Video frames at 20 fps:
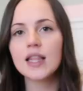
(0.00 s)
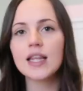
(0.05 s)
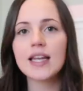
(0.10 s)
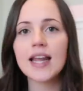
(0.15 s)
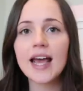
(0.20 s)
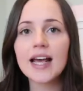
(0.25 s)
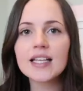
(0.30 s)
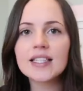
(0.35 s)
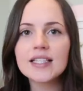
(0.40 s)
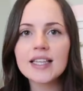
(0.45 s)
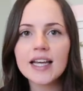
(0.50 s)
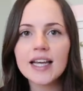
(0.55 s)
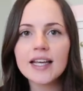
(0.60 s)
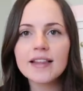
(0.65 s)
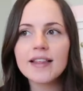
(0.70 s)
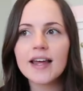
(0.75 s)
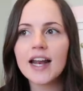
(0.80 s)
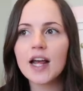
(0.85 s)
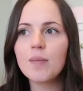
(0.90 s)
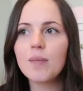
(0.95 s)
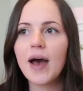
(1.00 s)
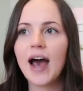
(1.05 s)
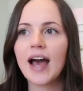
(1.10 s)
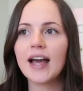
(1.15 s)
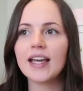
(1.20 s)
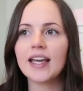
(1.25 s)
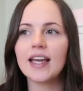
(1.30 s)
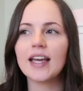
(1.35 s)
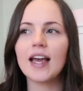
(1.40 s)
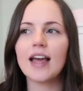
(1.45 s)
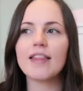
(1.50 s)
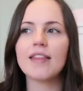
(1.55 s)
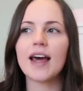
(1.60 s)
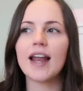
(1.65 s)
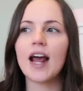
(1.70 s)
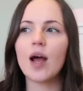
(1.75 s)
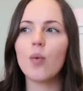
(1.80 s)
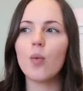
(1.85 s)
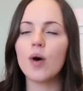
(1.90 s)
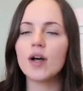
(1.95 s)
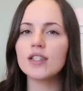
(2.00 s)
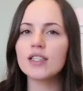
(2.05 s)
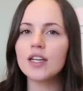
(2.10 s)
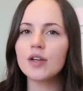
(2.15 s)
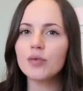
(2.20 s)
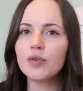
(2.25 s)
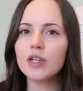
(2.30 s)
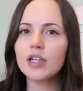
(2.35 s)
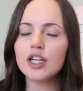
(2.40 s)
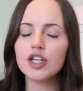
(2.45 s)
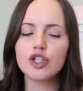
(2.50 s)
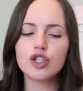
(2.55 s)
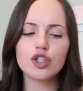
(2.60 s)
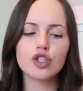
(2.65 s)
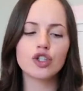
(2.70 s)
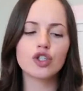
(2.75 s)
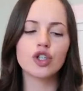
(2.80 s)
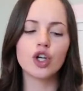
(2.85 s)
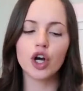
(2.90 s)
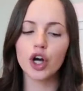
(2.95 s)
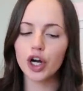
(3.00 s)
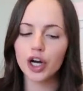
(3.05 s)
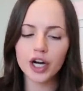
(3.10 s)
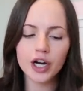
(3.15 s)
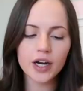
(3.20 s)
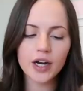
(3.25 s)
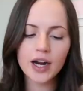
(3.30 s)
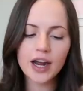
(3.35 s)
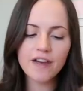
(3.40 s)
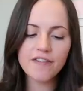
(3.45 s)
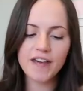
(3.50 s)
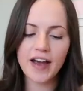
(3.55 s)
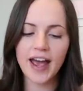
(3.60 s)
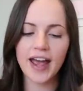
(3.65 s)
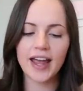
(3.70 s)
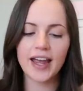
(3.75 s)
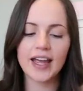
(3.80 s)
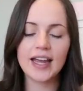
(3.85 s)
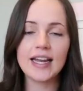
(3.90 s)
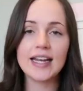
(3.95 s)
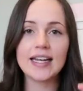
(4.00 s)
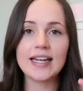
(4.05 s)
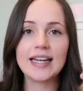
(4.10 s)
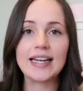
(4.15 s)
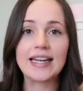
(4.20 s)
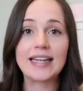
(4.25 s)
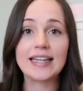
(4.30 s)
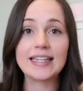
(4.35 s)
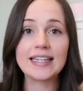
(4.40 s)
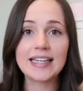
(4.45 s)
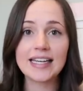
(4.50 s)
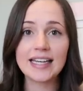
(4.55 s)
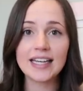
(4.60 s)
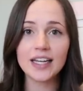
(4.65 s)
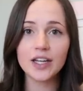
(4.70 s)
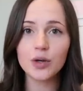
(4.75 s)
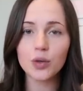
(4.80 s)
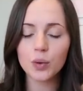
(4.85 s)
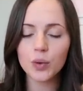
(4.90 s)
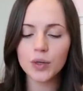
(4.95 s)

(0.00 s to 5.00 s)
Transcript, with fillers: The next thing that I'm packing that I wasn't really sure if I need